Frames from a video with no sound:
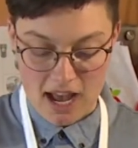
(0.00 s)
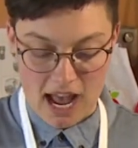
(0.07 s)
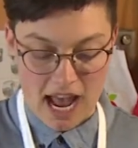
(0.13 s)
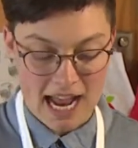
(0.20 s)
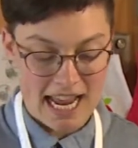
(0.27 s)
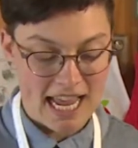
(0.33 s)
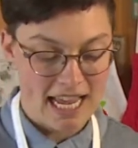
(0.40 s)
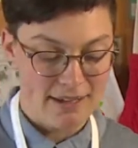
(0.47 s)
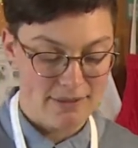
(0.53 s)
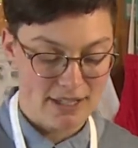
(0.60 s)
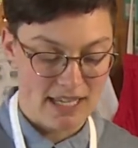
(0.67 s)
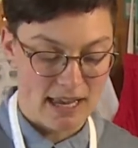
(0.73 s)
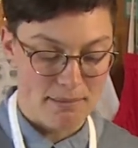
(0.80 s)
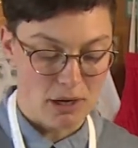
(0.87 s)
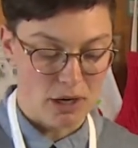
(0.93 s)
I have
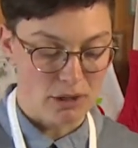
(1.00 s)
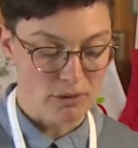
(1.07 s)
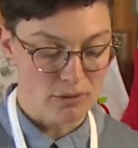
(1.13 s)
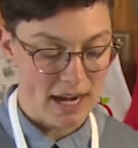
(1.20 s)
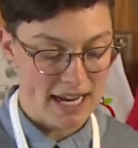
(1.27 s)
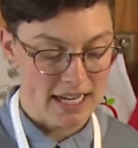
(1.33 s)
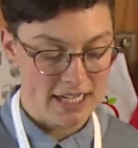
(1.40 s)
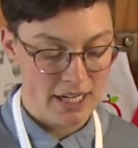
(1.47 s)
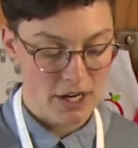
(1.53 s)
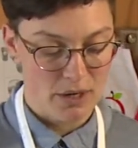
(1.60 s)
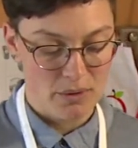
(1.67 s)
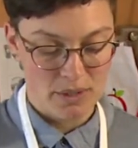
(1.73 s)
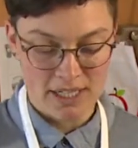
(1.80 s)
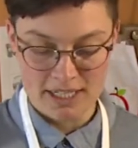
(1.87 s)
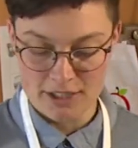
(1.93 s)
some
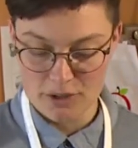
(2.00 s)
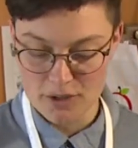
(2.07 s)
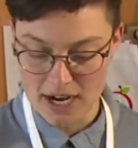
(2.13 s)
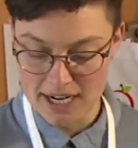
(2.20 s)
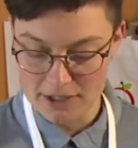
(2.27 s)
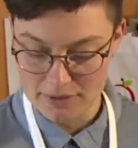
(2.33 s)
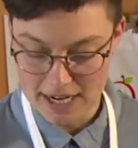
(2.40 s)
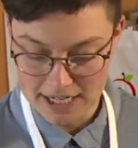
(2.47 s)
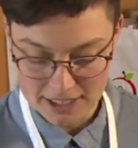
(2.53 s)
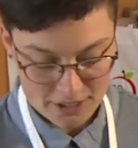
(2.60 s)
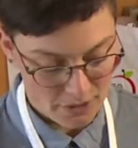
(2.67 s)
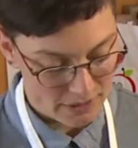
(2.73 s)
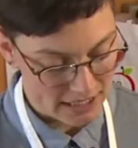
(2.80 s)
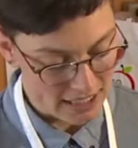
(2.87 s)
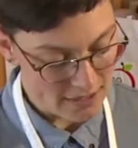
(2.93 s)
oregano, dried
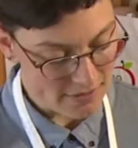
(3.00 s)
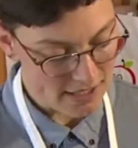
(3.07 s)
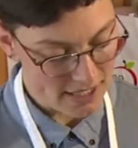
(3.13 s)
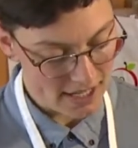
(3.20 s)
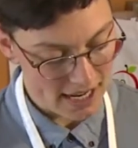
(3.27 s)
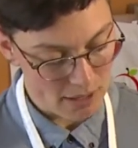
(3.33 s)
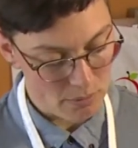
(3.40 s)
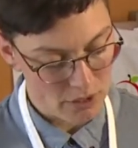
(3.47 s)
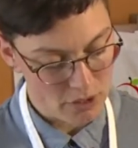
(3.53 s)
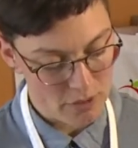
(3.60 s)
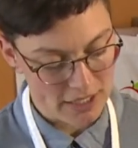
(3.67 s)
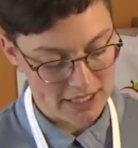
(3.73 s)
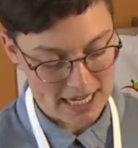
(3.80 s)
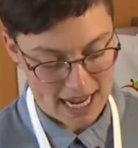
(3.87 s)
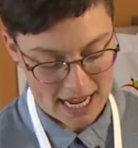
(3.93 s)
oregano leaves, and we're
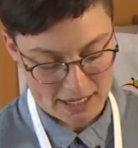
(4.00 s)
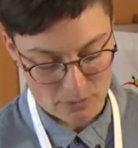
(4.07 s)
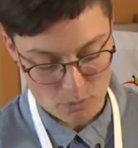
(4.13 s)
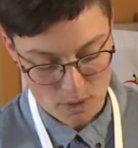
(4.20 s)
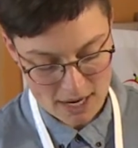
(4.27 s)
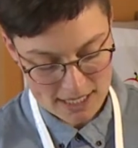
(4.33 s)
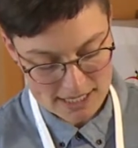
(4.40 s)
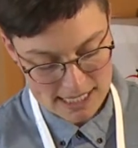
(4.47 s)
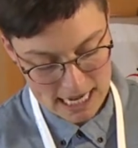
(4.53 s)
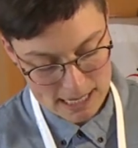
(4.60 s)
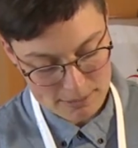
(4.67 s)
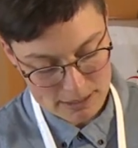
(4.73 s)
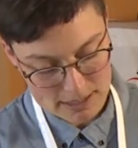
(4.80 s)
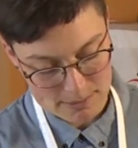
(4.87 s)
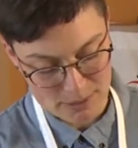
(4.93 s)
going to add 1
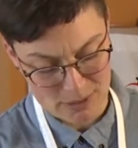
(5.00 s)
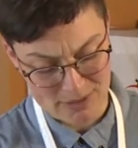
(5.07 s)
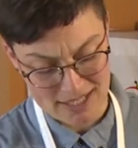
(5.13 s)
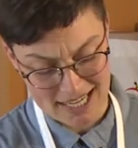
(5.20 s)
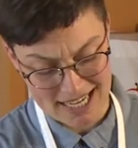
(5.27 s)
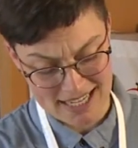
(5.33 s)
tablespoon.